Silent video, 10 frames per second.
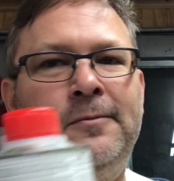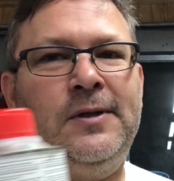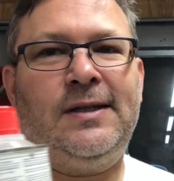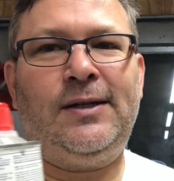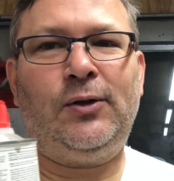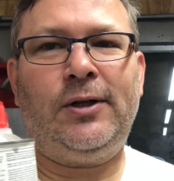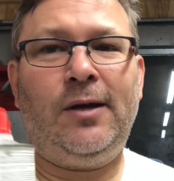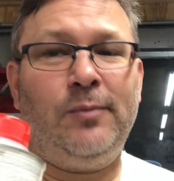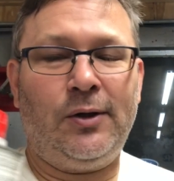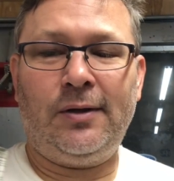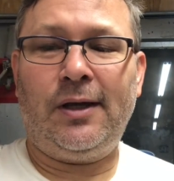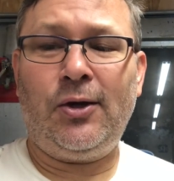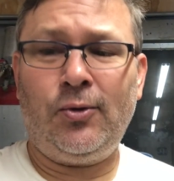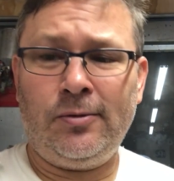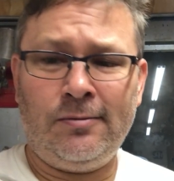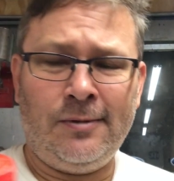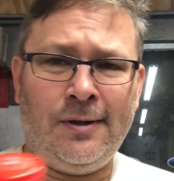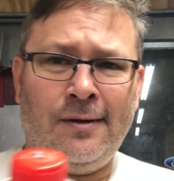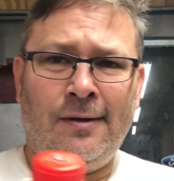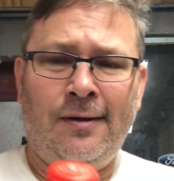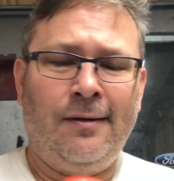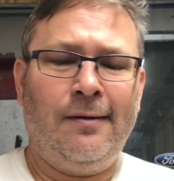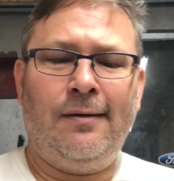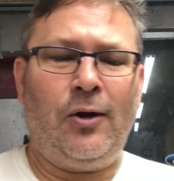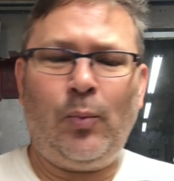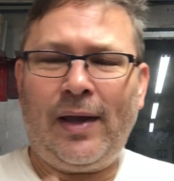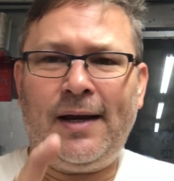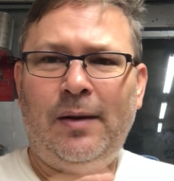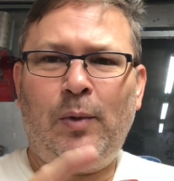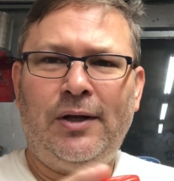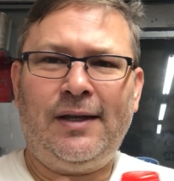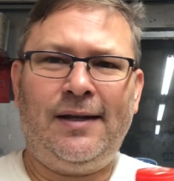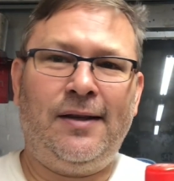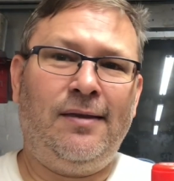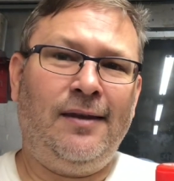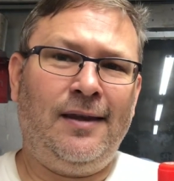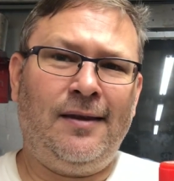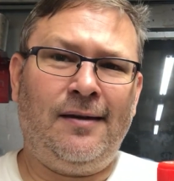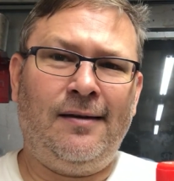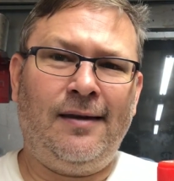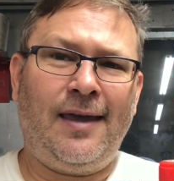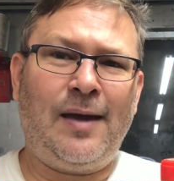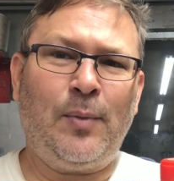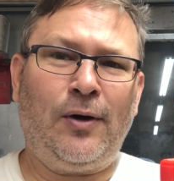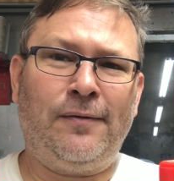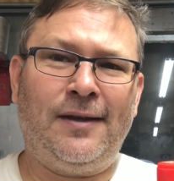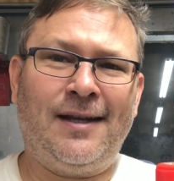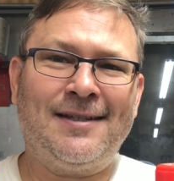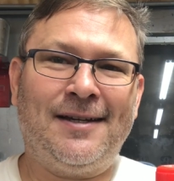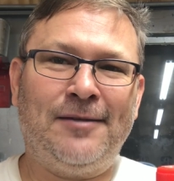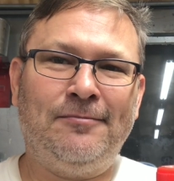sealed up, good to go. No pain in the butt getting the cap off the next time.